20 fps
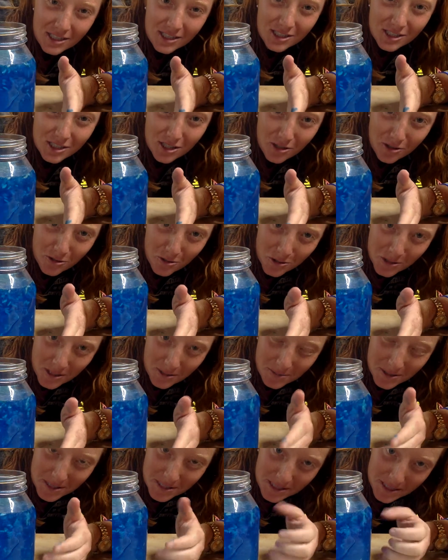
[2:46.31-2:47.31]
So
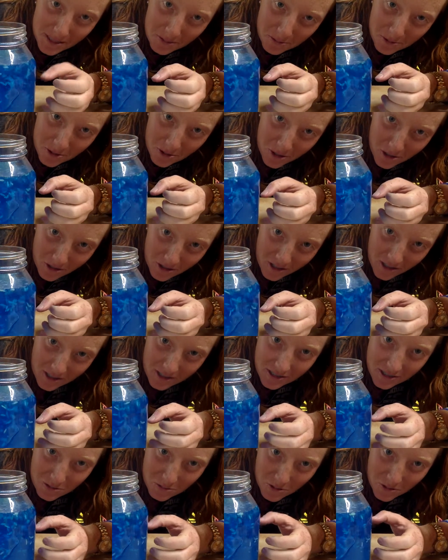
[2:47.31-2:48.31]
something similar
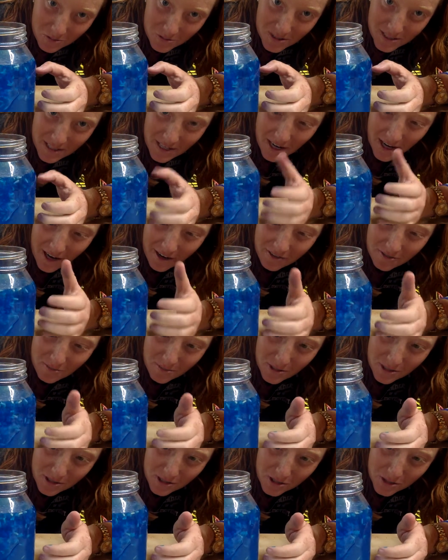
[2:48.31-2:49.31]
to what we have
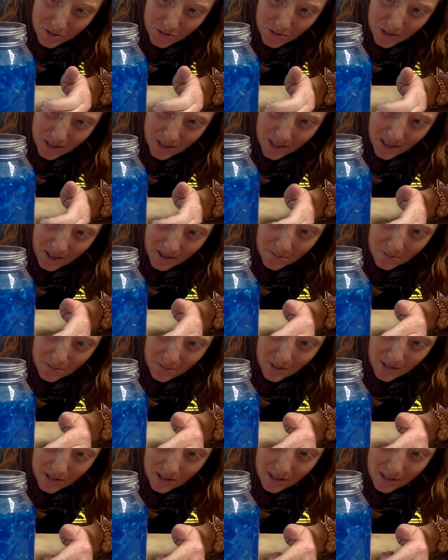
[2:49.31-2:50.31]
been doing,
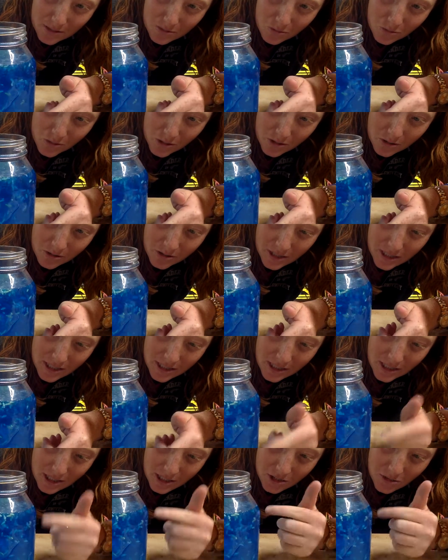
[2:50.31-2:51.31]
but this will
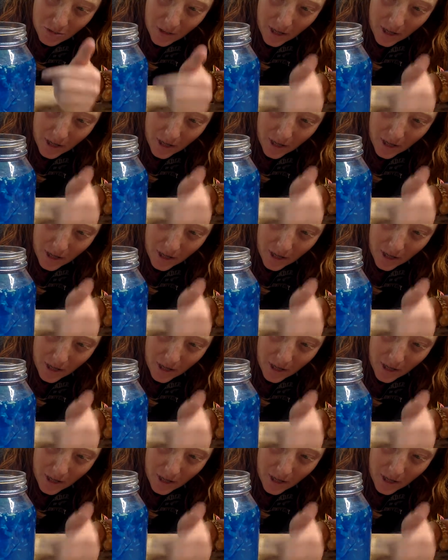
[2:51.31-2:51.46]
continue